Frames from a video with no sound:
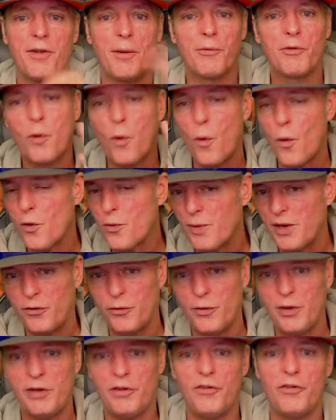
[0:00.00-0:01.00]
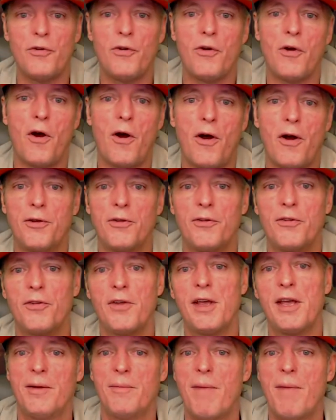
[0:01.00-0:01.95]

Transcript: I'm torn between two cards,